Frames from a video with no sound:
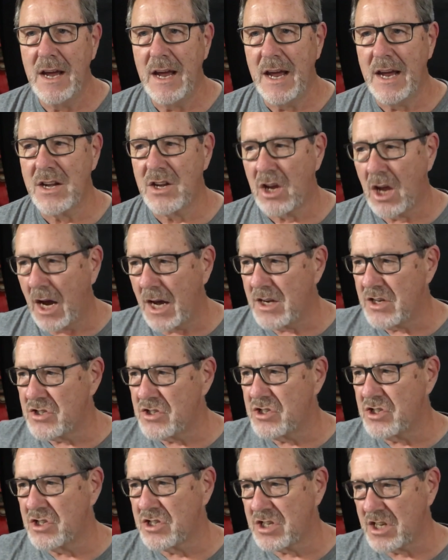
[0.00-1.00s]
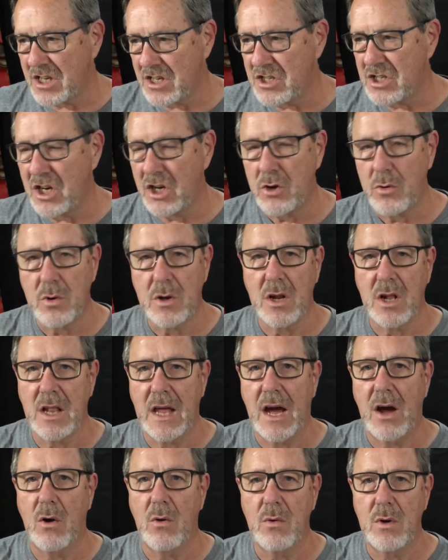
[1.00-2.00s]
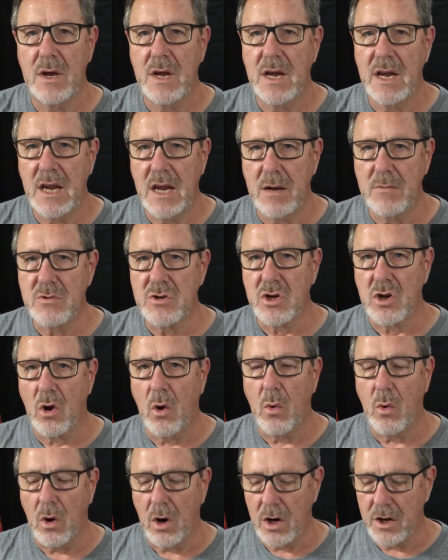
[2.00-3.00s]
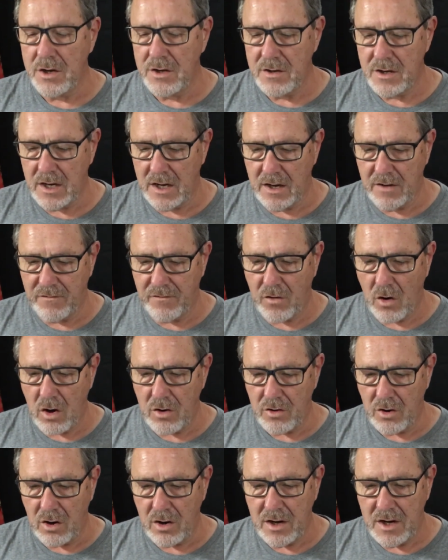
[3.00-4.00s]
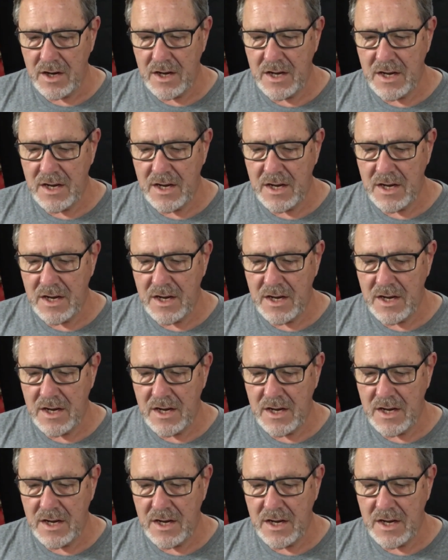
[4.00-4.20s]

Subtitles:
and God is just continuing to allow him to go on farther.